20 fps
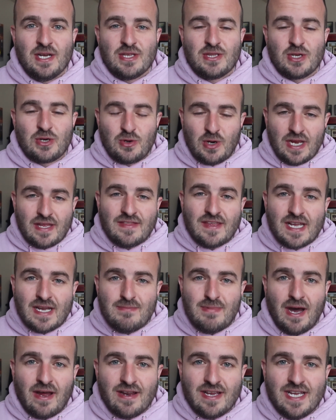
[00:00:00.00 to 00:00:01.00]
The great thing
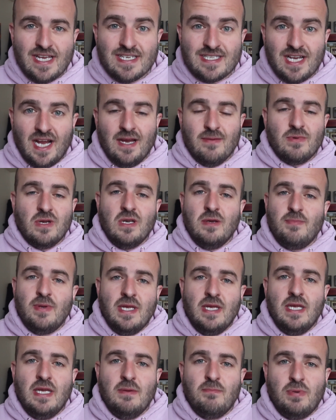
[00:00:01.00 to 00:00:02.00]
about it is I'm gonna
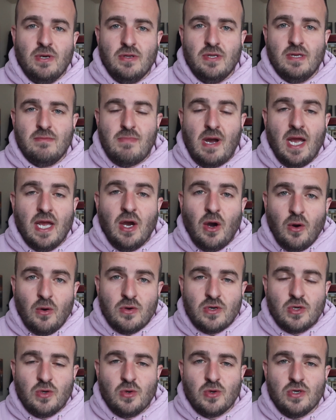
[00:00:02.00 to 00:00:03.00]
be building my
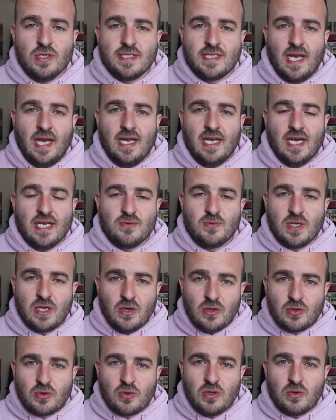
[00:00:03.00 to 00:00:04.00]
own Google site as we
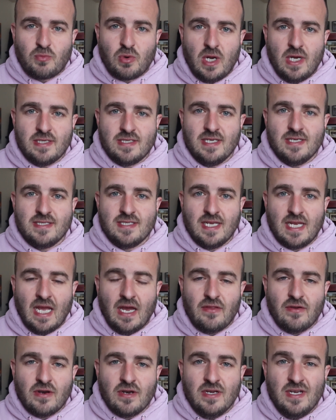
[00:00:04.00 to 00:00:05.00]
go through the process
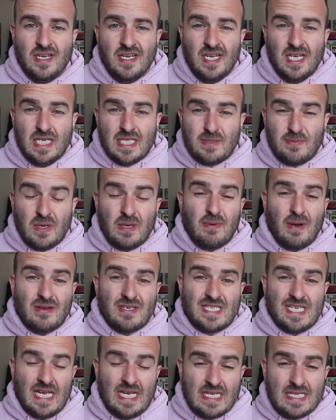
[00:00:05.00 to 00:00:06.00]
together. It's been
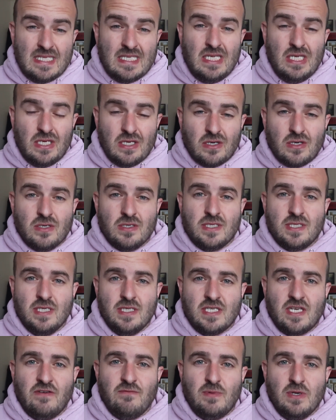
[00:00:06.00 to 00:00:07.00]
about ten years
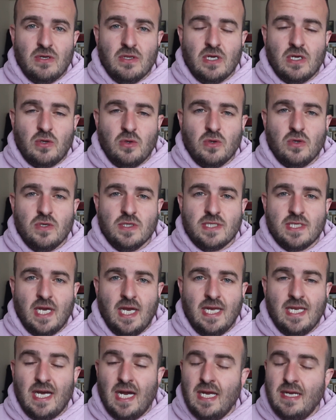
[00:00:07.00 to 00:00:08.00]
since I've built a Google
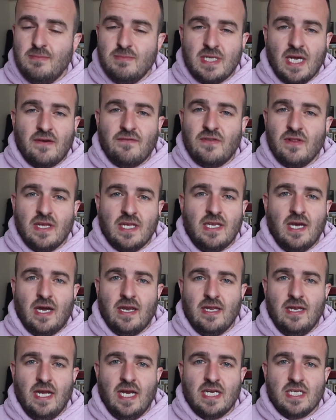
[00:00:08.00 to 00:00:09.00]
site. I am definitely
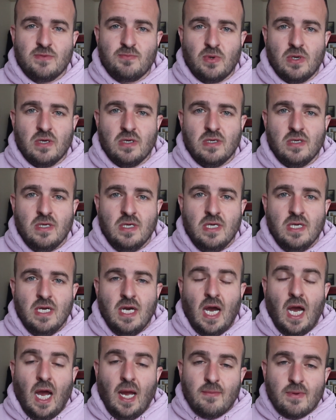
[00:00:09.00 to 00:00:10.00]
not an expert.
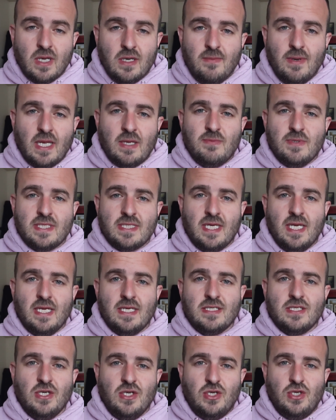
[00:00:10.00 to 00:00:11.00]
I'm gonna make
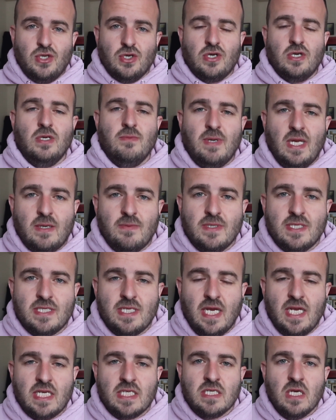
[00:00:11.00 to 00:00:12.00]
mistakes, you're gonna make
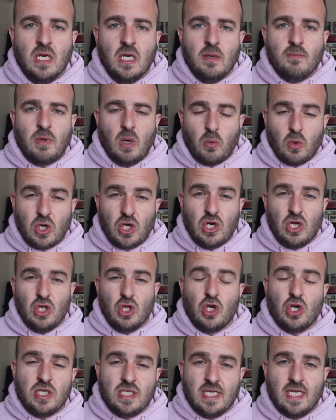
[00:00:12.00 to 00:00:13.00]
mistakes, but we're gonna
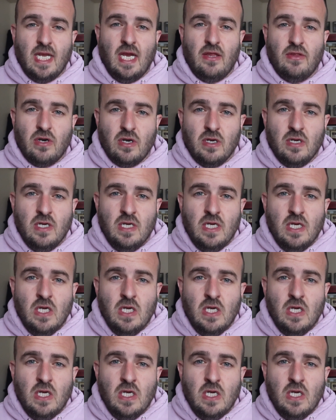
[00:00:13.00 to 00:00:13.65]
learn together.